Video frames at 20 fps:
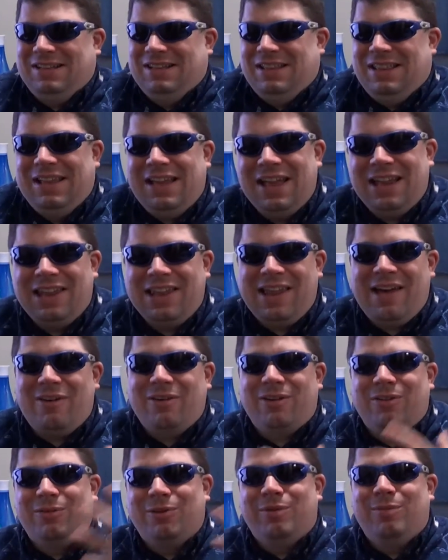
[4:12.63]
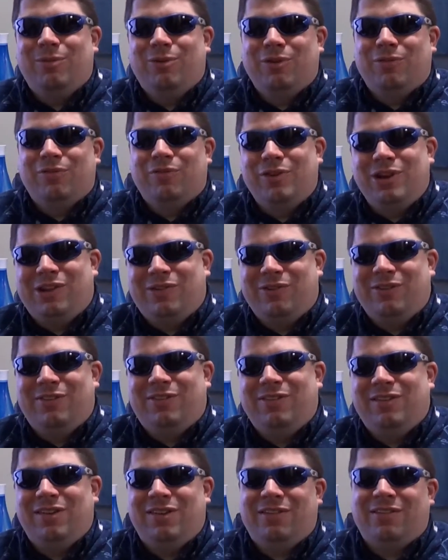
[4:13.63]
They get louder with more
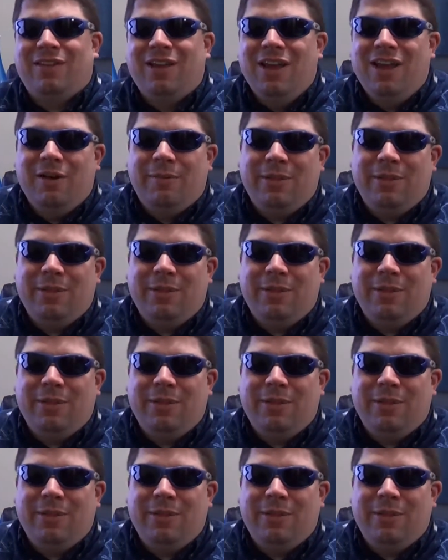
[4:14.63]
frequencies,